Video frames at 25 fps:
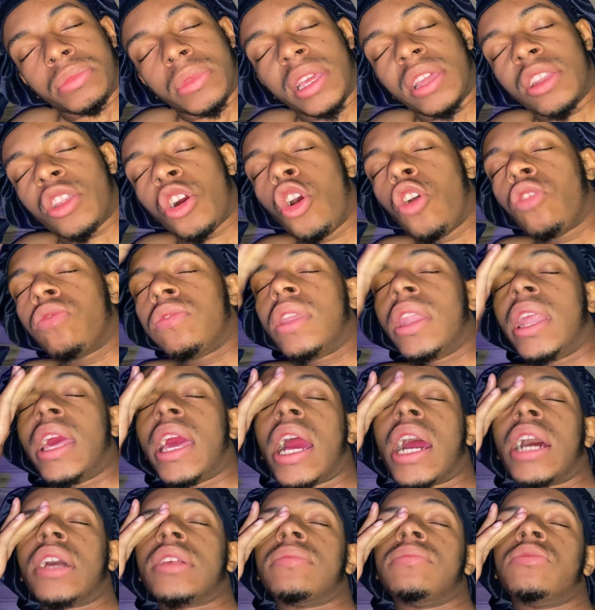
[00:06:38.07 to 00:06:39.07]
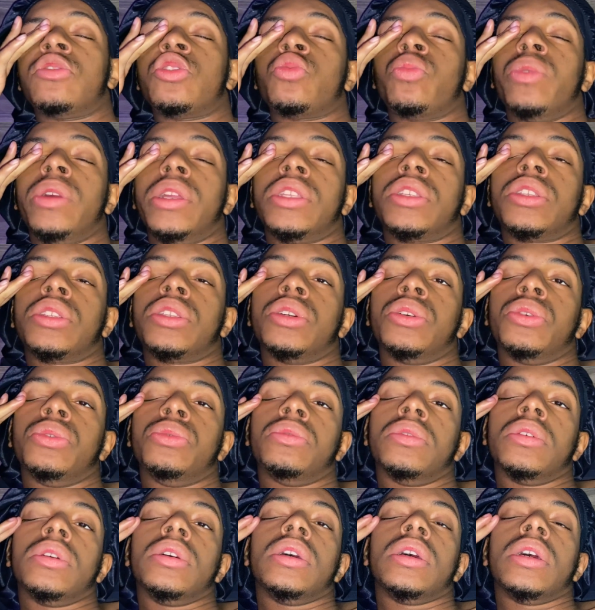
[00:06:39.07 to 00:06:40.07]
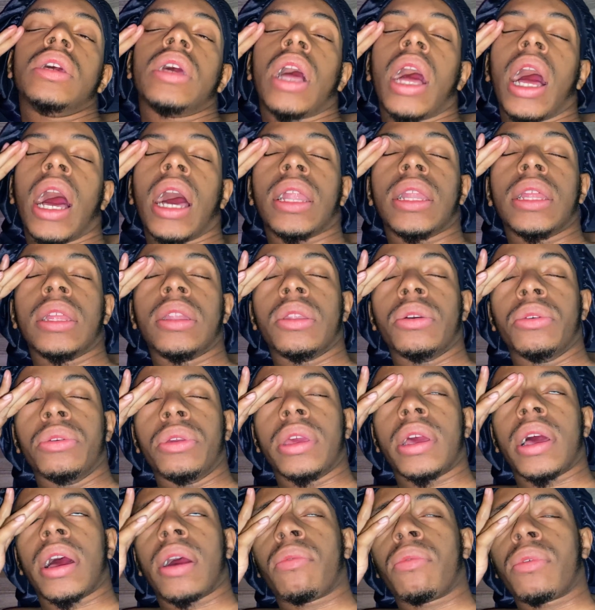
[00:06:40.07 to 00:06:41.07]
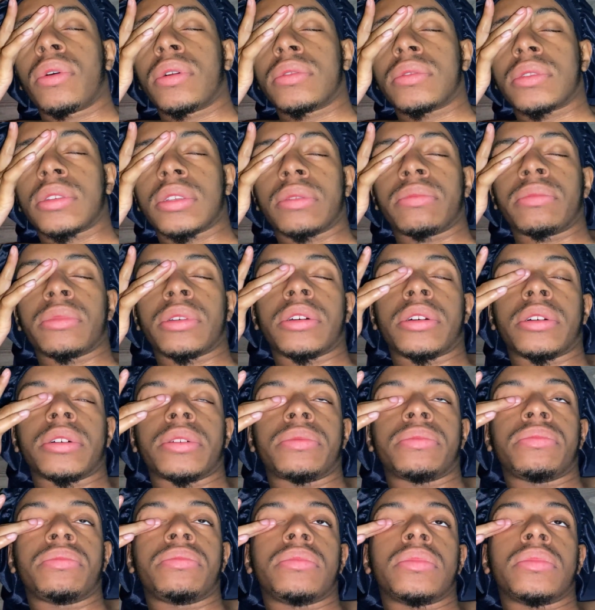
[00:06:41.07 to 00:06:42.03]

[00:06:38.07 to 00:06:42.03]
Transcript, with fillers: and hope that they got some sweets too. Hallelujah. I want some um.